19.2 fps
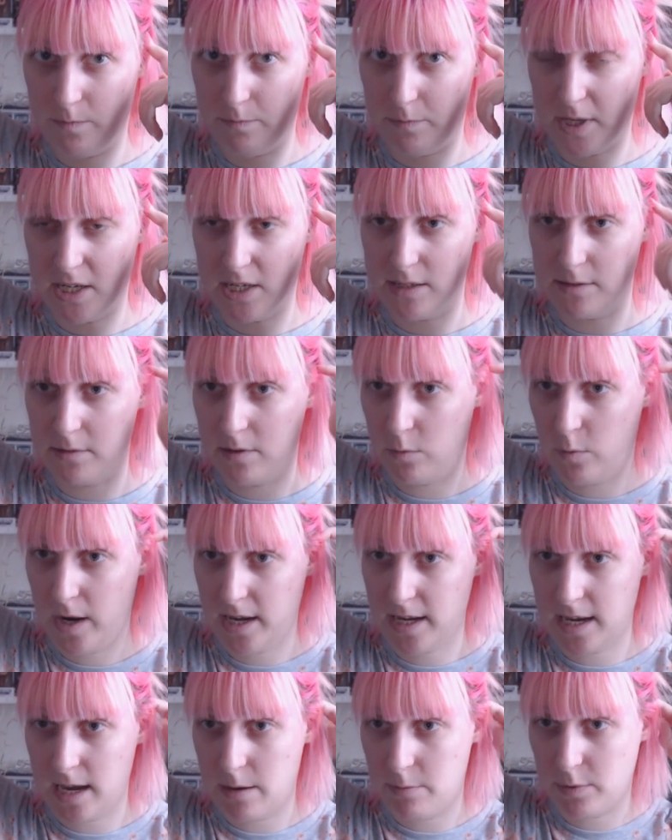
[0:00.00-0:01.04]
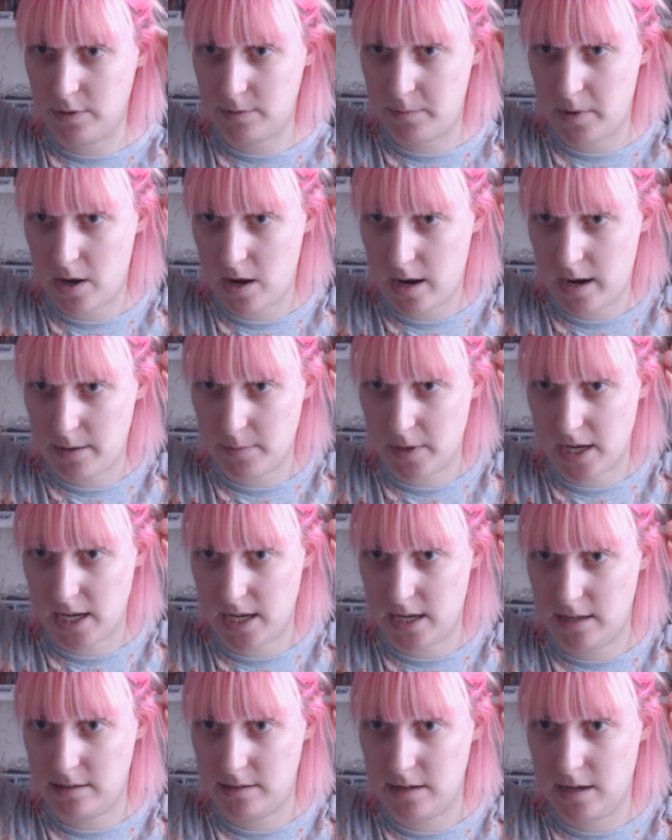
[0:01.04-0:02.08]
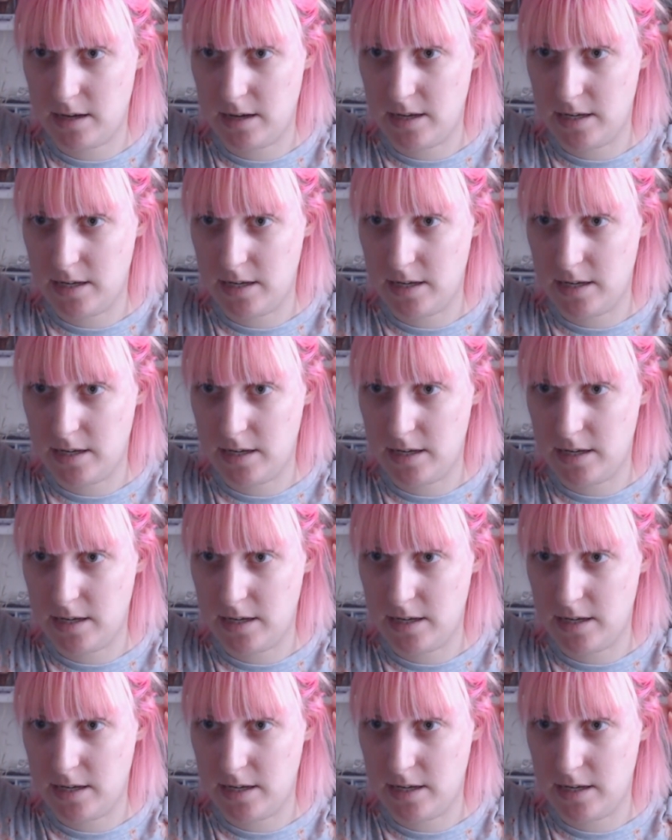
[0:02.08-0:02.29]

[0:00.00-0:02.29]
because the wig cap was behind my ears,